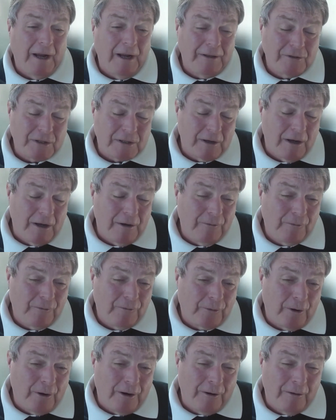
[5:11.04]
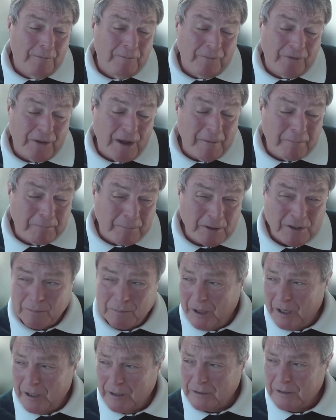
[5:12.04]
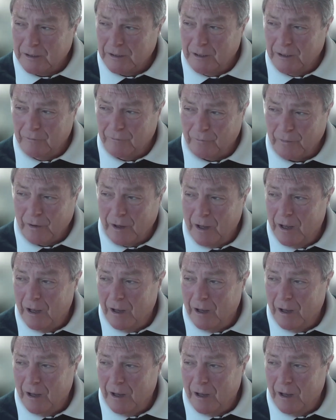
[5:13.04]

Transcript: And so from that perspective,